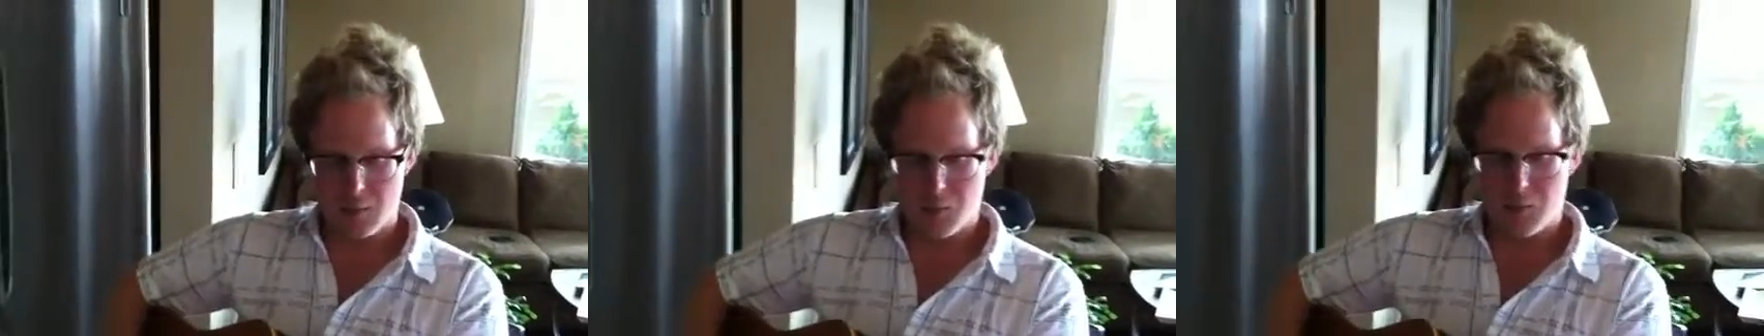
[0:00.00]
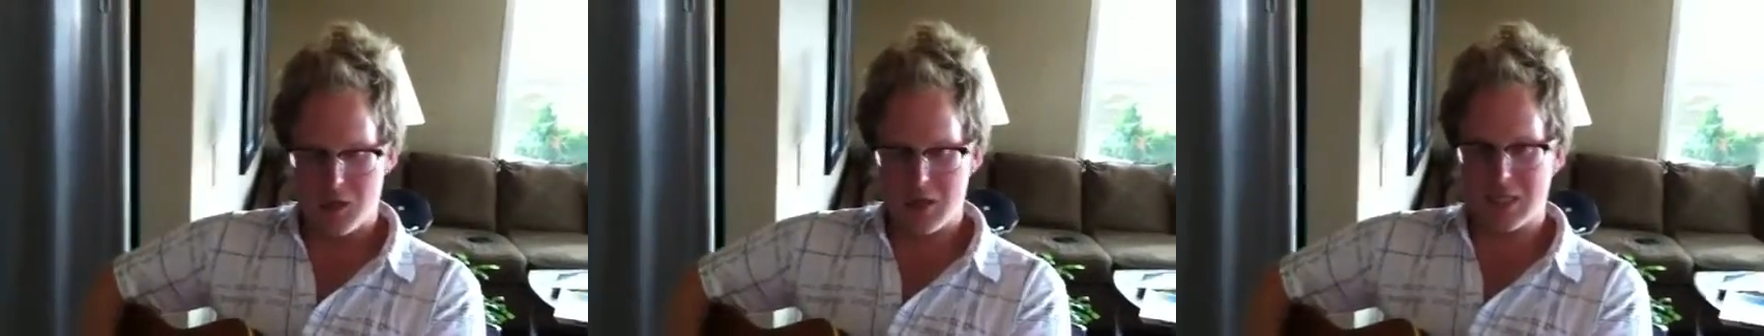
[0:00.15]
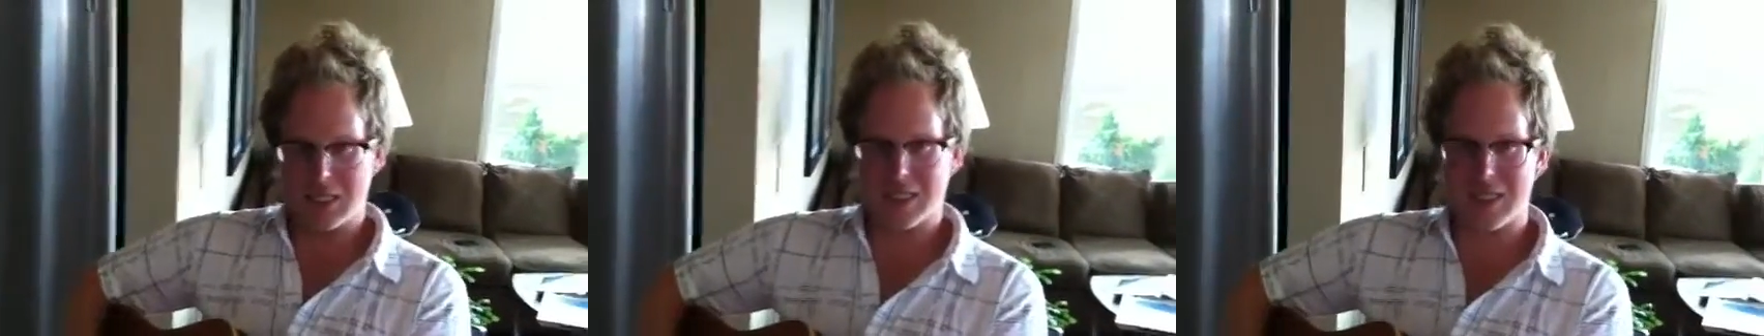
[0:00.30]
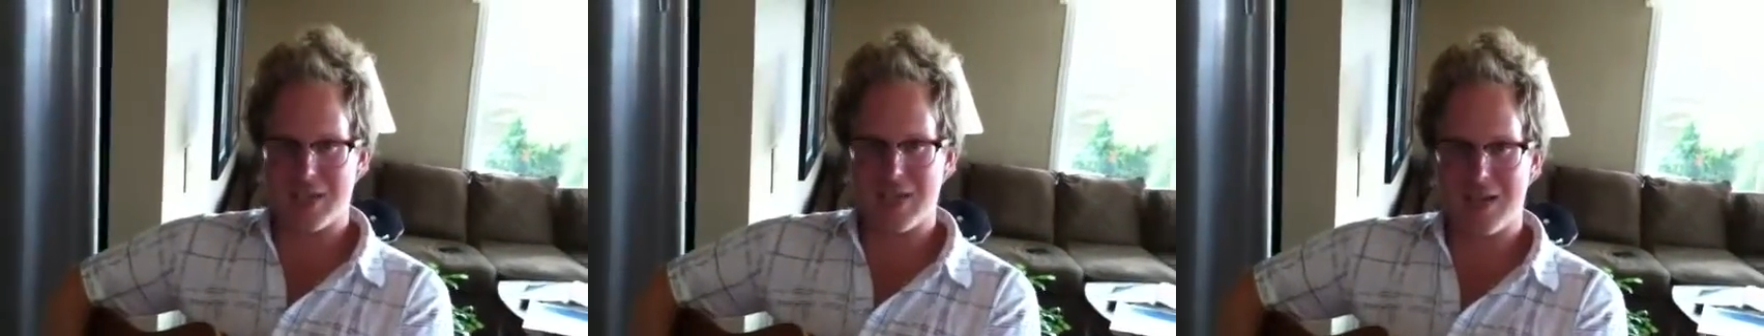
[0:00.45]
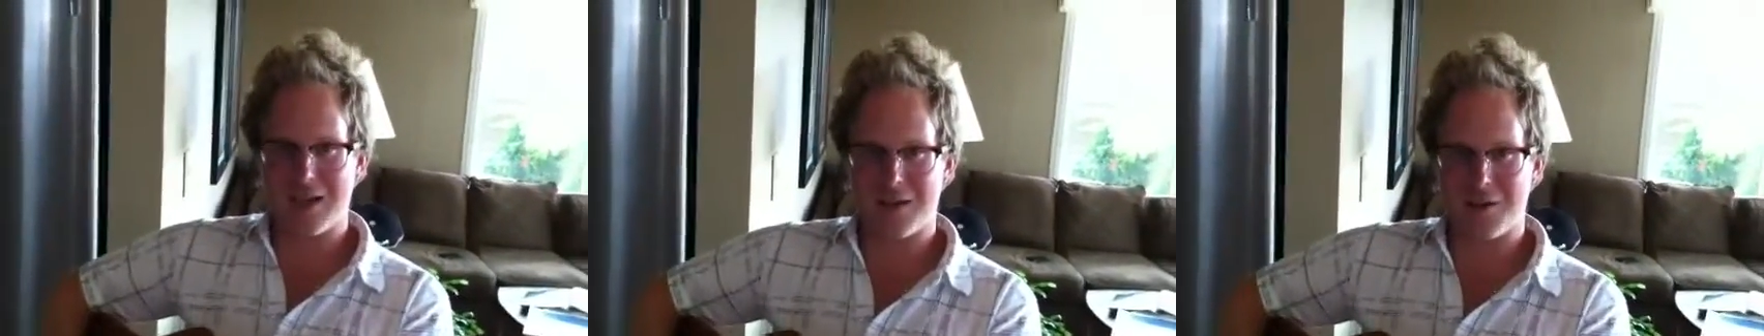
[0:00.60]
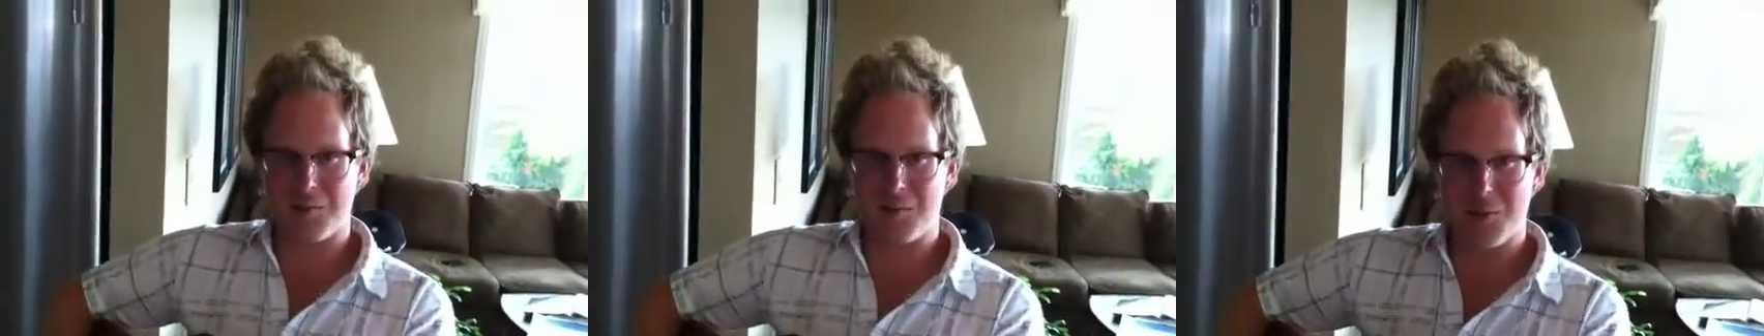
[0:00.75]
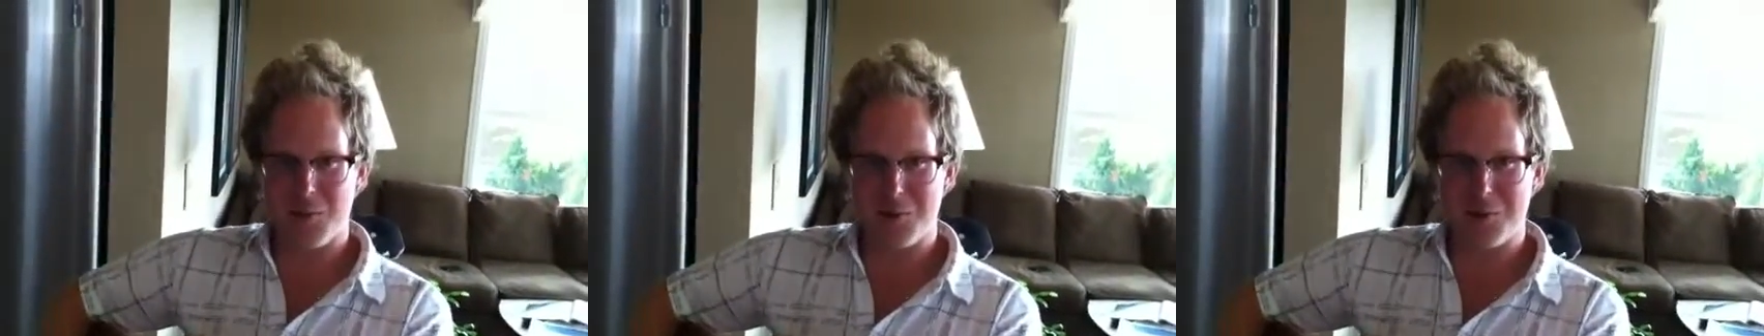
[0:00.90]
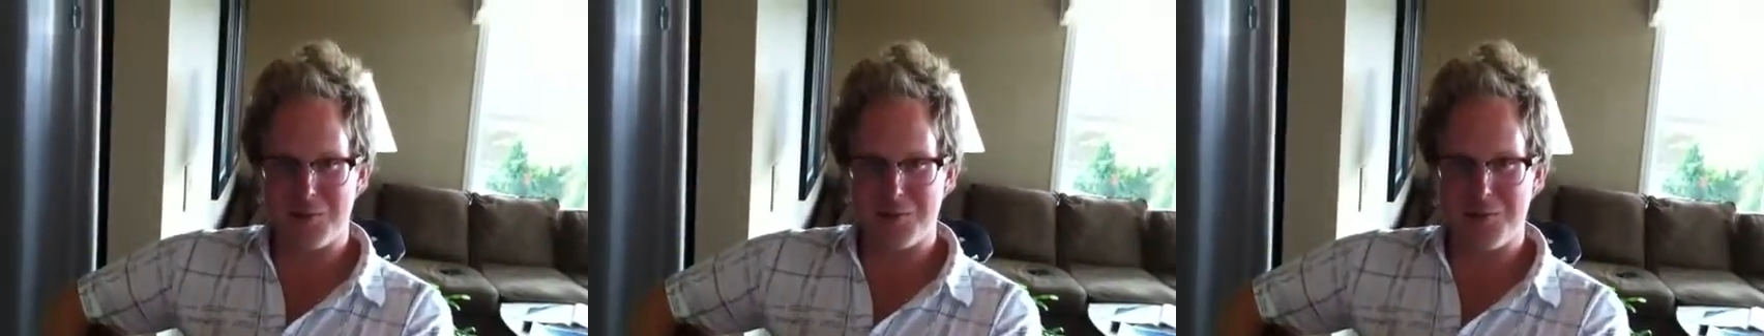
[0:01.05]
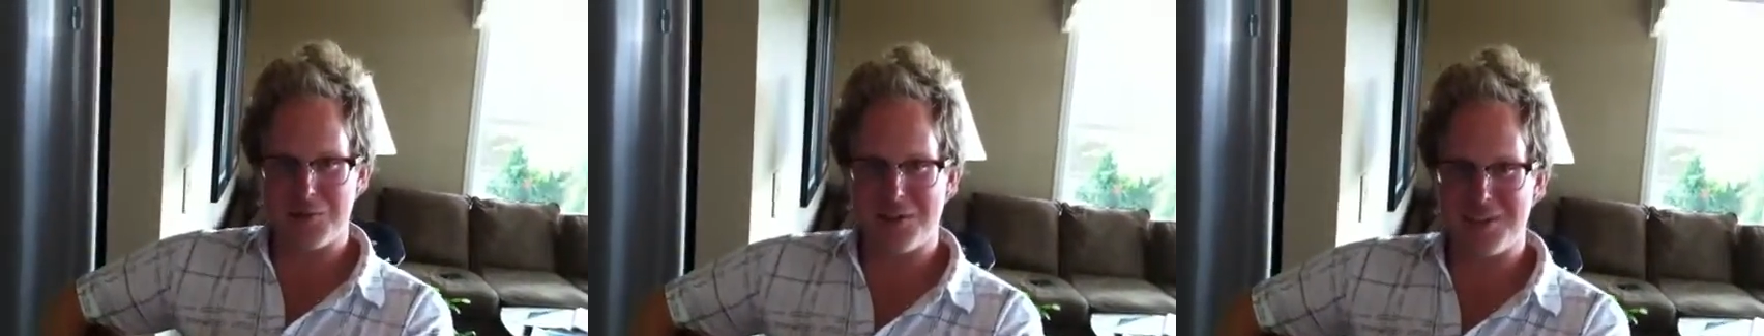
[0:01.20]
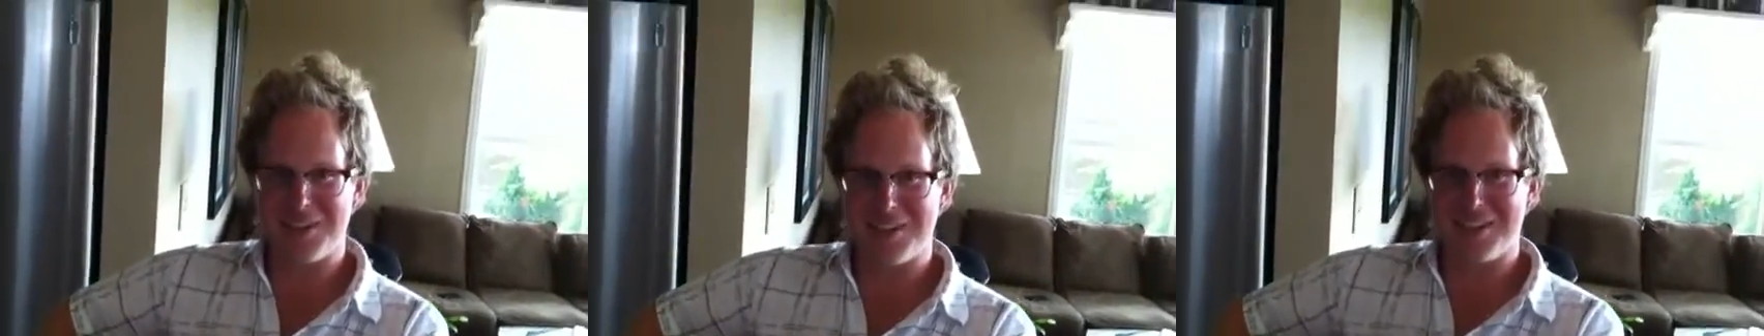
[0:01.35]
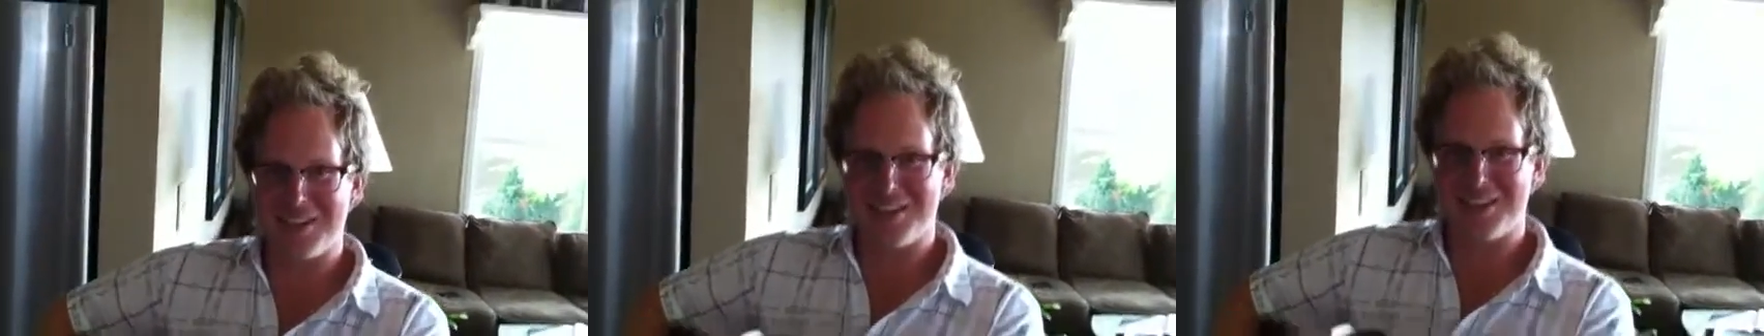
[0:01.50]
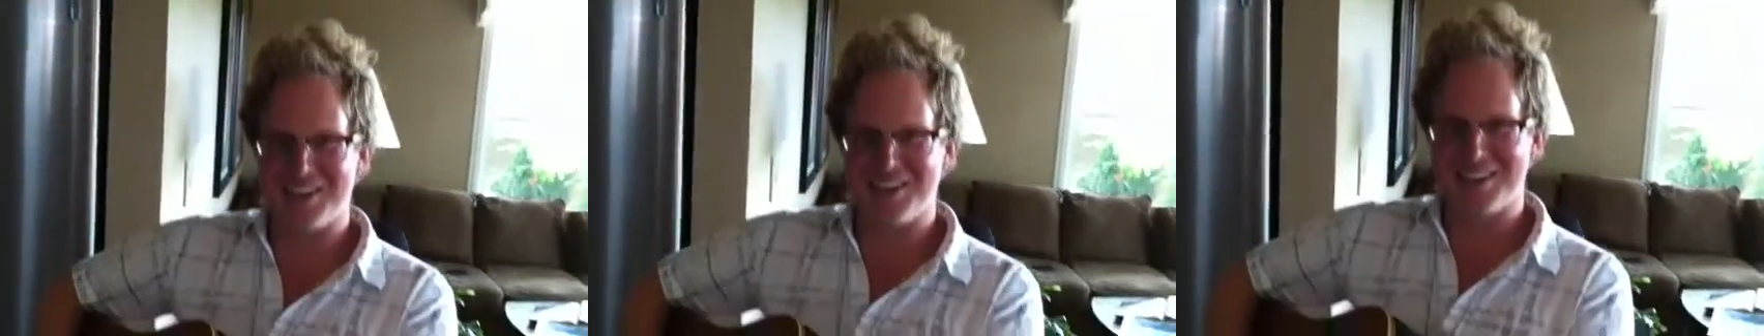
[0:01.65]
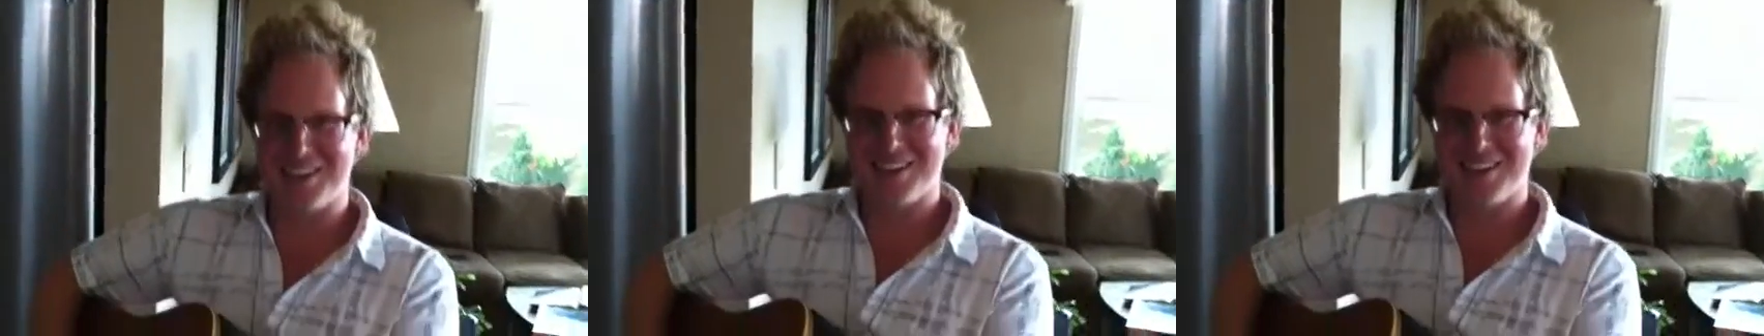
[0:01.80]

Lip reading: What the heck a mooka mooka dee.